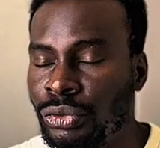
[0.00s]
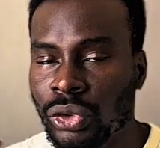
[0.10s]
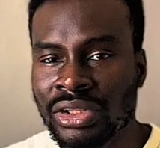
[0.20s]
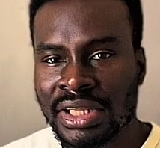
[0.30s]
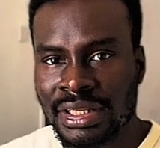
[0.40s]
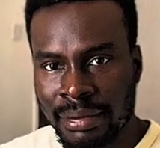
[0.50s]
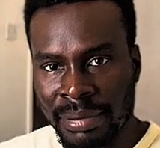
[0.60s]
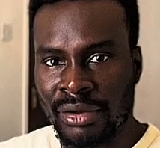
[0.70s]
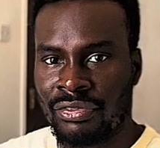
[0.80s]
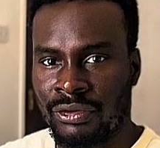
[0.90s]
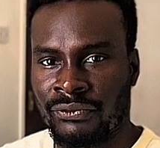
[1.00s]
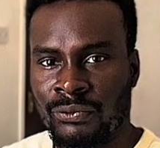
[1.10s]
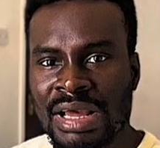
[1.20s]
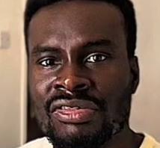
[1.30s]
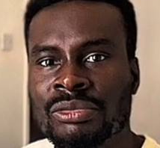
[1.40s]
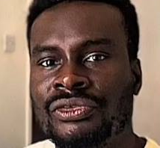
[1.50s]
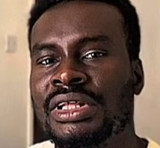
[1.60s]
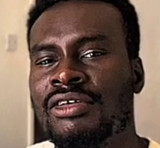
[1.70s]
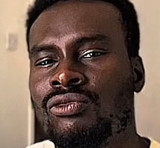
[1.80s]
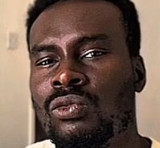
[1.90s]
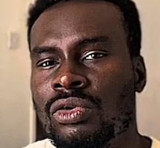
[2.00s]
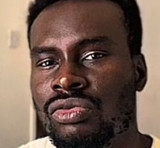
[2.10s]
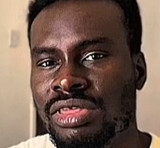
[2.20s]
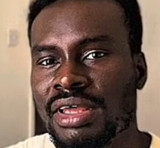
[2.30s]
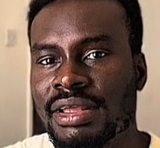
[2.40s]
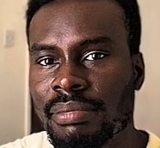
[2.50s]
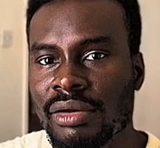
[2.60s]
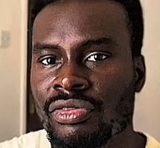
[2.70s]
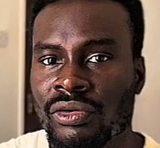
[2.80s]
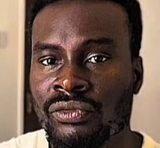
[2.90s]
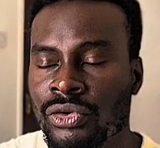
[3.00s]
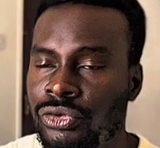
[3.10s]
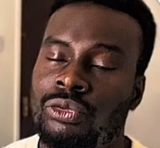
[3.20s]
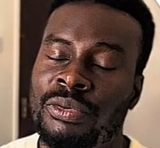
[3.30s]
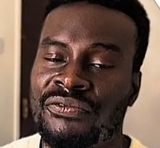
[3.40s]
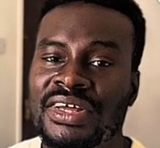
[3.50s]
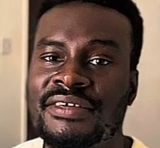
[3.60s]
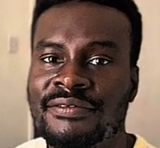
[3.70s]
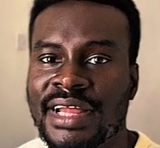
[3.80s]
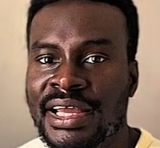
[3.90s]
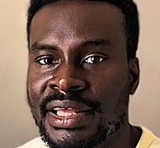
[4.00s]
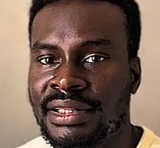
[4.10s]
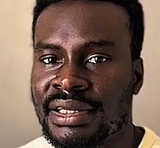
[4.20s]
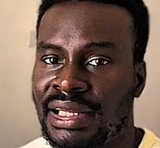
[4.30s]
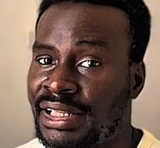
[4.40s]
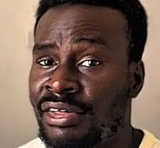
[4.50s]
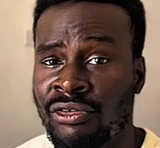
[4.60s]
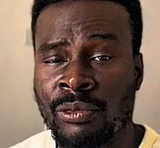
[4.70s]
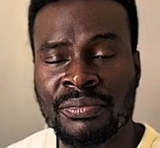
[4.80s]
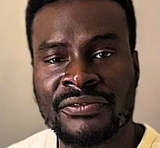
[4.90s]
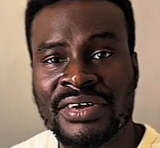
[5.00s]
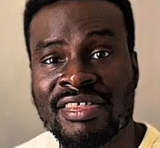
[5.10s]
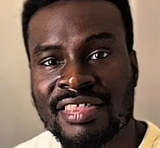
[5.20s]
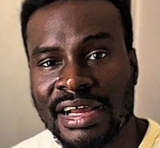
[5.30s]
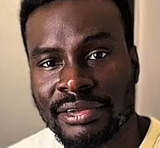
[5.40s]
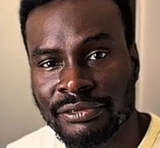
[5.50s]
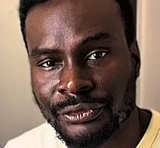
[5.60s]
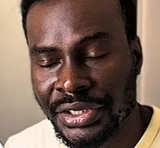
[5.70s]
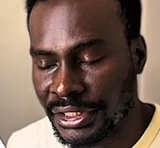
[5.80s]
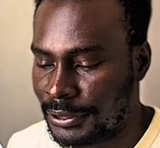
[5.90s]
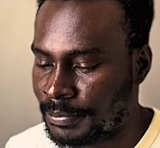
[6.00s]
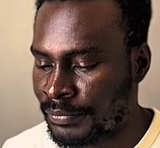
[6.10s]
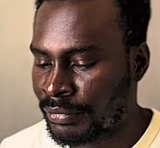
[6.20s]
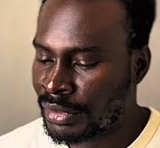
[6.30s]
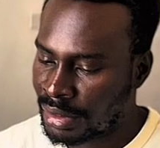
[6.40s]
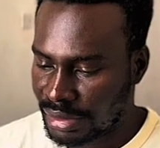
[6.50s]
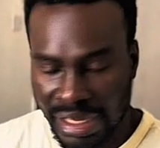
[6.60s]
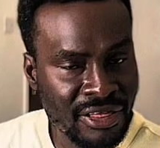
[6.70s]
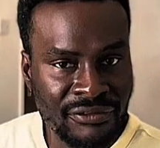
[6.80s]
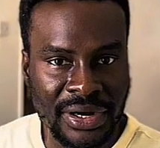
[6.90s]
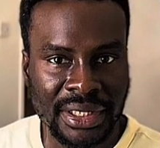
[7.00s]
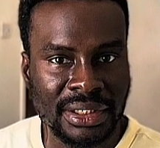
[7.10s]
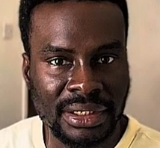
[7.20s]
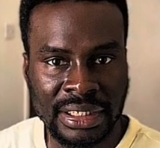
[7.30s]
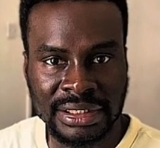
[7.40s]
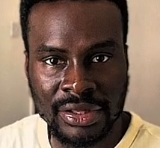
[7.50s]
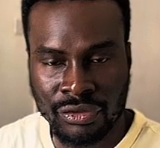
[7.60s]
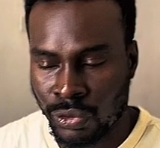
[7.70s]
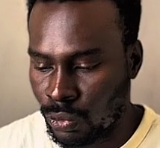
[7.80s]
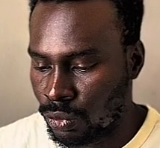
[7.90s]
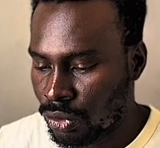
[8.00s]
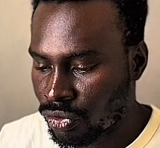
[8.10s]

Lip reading: You don't take the bounce off. Why some traders will want to take the bounce off? You prefer the flagging, and that's your own preferred style of trading. That's fine, and that's cool.